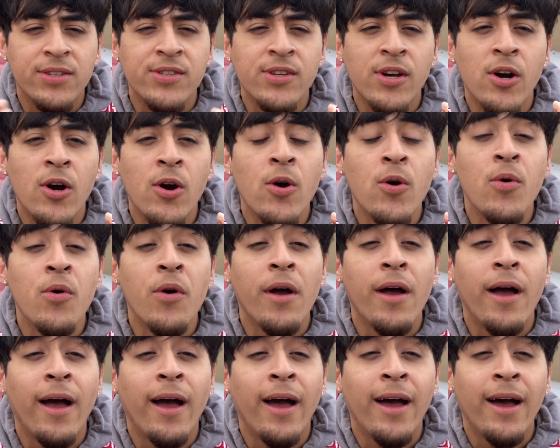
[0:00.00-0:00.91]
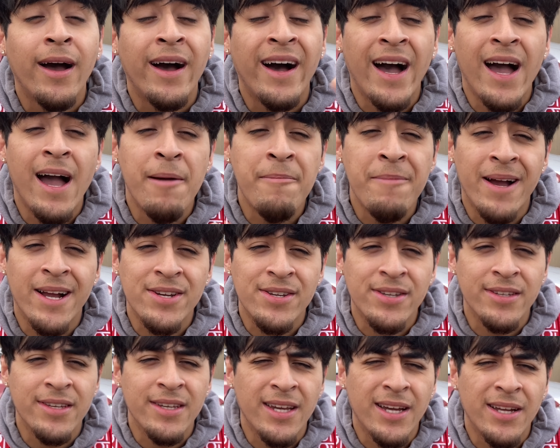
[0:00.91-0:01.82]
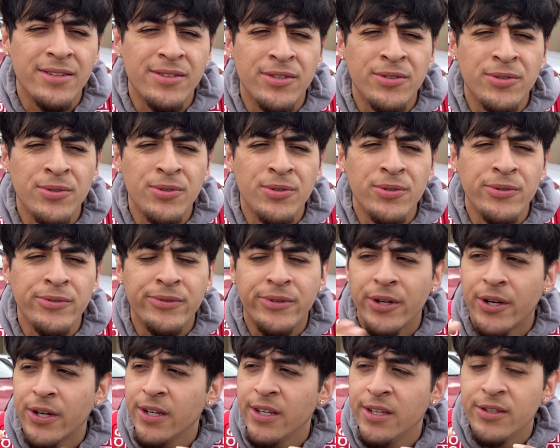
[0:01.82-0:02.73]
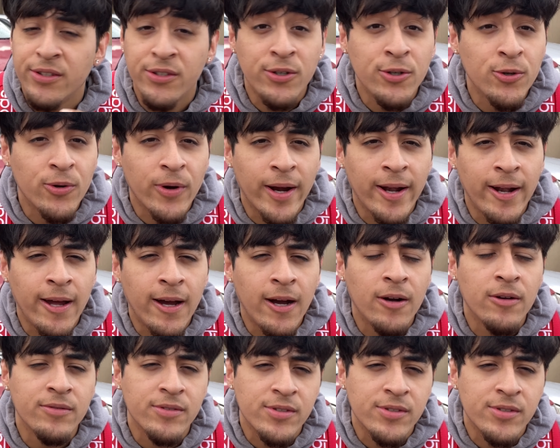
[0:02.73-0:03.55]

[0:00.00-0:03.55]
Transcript: So I am actually at 232 right now.